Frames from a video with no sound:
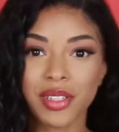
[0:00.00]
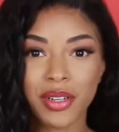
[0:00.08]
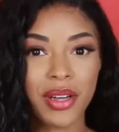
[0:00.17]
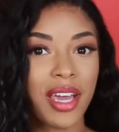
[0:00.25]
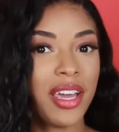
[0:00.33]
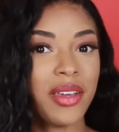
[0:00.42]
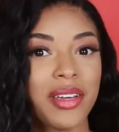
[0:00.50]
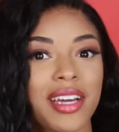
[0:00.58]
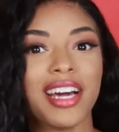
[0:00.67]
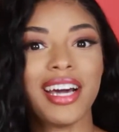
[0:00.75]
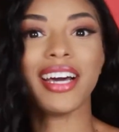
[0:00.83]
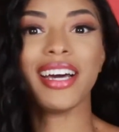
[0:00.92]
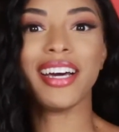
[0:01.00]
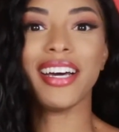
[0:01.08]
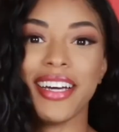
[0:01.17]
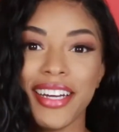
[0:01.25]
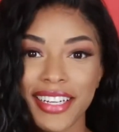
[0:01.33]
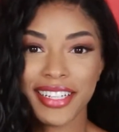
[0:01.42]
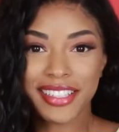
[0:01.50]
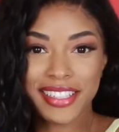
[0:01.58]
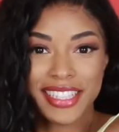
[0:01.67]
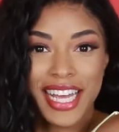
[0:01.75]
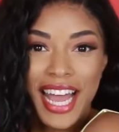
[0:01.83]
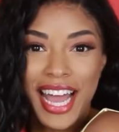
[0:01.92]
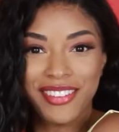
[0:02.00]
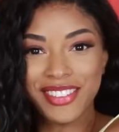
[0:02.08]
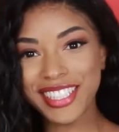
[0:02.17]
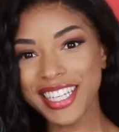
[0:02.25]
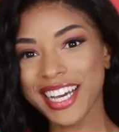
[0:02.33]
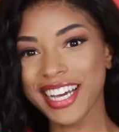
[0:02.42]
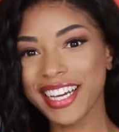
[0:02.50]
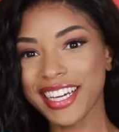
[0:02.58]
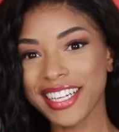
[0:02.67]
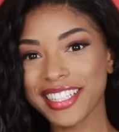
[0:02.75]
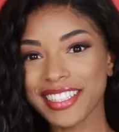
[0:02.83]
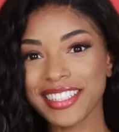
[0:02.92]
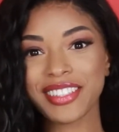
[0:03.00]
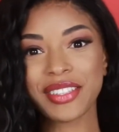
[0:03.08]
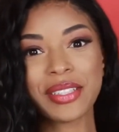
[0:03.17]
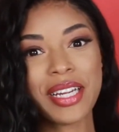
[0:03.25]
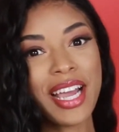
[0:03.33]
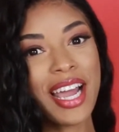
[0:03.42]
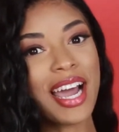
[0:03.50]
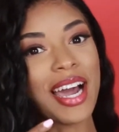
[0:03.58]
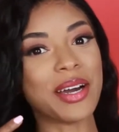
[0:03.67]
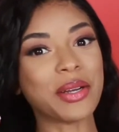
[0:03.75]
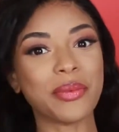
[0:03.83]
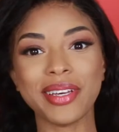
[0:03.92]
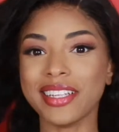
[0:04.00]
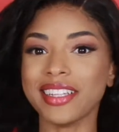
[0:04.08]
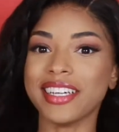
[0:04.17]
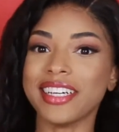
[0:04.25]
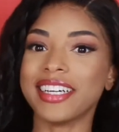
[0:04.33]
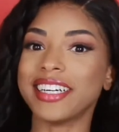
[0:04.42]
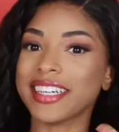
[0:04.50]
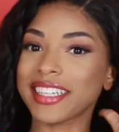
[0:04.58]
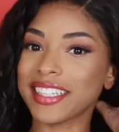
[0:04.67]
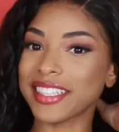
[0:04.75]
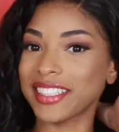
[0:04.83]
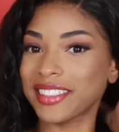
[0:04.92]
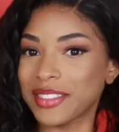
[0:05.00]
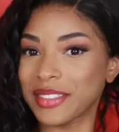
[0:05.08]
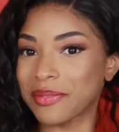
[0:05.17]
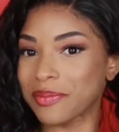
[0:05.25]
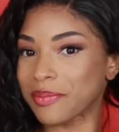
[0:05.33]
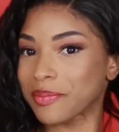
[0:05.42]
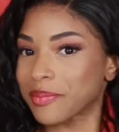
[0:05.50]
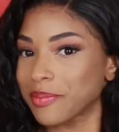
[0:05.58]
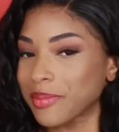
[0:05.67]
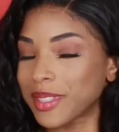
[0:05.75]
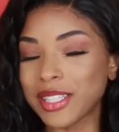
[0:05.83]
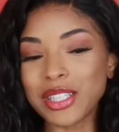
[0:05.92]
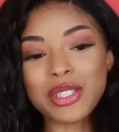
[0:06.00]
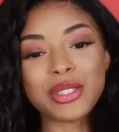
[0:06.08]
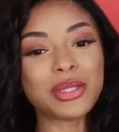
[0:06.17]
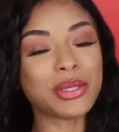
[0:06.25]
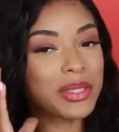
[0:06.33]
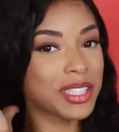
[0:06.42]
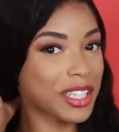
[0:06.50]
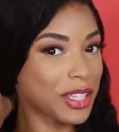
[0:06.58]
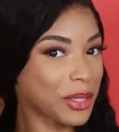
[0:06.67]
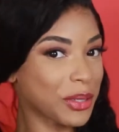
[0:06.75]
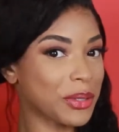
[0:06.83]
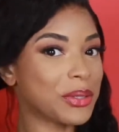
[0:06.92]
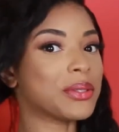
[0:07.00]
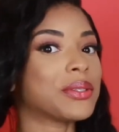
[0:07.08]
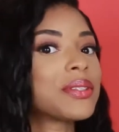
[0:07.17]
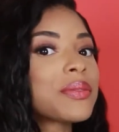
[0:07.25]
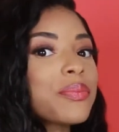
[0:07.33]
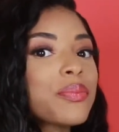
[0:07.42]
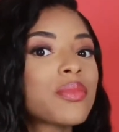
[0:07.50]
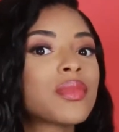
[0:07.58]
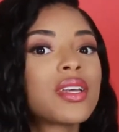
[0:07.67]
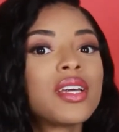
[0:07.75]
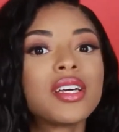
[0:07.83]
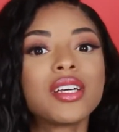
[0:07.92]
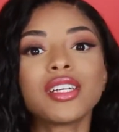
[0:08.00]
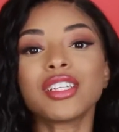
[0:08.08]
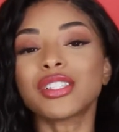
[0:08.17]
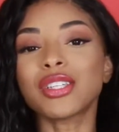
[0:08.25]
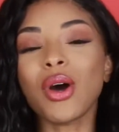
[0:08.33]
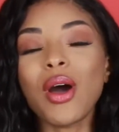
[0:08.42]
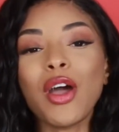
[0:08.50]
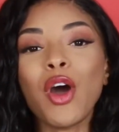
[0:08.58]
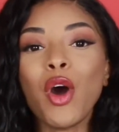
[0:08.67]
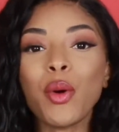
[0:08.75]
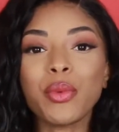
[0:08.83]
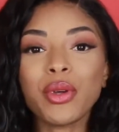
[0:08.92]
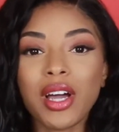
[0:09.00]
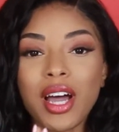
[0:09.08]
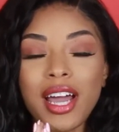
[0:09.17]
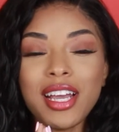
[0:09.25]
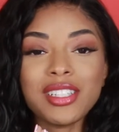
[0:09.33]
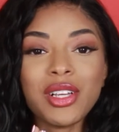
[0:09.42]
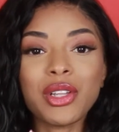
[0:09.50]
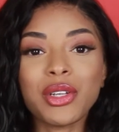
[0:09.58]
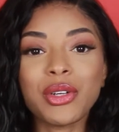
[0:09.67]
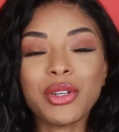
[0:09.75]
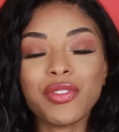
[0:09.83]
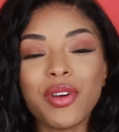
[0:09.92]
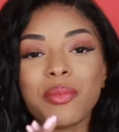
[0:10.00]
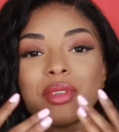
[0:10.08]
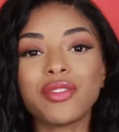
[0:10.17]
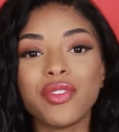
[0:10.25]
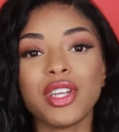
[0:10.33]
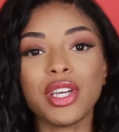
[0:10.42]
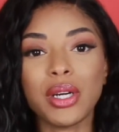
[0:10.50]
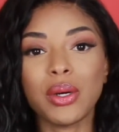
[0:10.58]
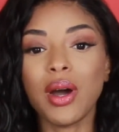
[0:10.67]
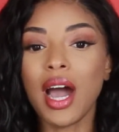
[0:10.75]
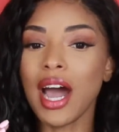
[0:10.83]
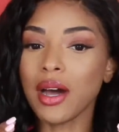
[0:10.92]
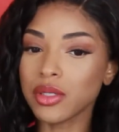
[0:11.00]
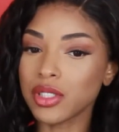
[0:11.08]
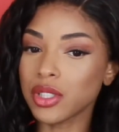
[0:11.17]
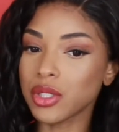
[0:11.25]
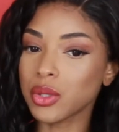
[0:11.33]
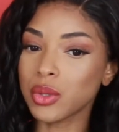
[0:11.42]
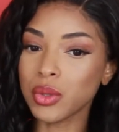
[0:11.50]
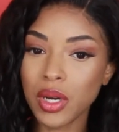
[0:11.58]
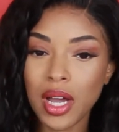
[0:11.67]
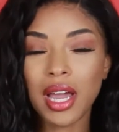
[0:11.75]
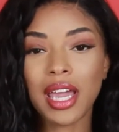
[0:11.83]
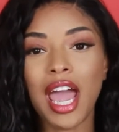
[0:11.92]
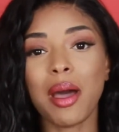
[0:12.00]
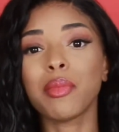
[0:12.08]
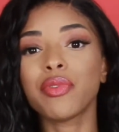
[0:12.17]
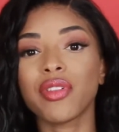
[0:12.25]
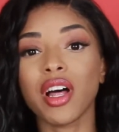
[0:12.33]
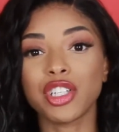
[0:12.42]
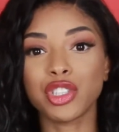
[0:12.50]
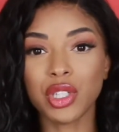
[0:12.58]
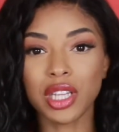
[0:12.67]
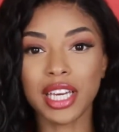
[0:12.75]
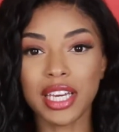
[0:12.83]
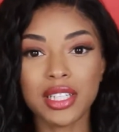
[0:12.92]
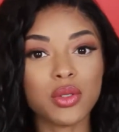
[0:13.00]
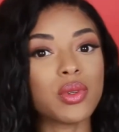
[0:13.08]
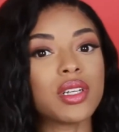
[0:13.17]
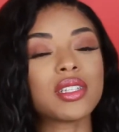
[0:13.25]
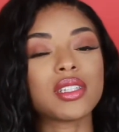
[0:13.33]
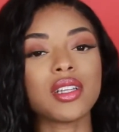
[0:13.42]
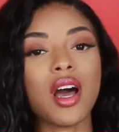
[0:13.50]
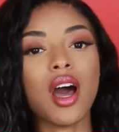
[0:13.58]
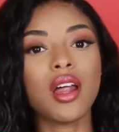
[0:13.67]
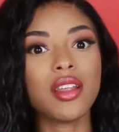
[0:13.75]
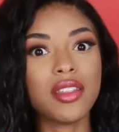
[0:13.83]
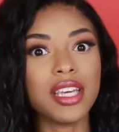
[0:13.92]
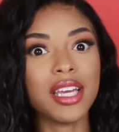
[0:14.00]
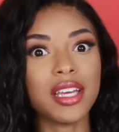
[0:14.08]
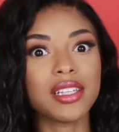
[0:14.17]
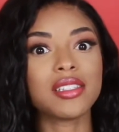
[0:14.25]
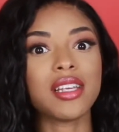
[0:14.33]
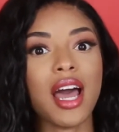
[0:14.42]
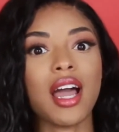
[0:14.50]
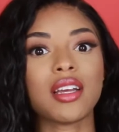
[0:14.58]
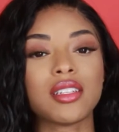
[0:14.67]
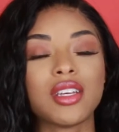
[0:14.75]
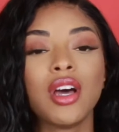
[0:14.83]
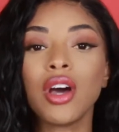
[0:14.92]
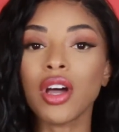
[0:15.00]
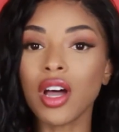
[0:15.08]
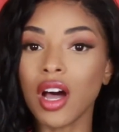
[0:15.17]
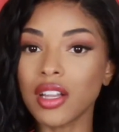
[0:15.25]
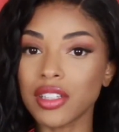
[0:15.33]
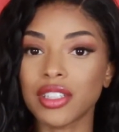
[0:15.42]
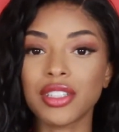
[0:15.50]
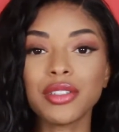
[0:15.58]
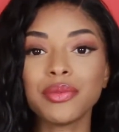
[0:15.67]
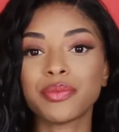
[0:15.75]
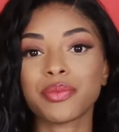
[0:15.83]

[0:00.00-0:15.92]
Okay, you guys, I'm done. How do we look? Cute, cute. So I hope you guys learned from this video how to camouflage your lace when it's not the exact color.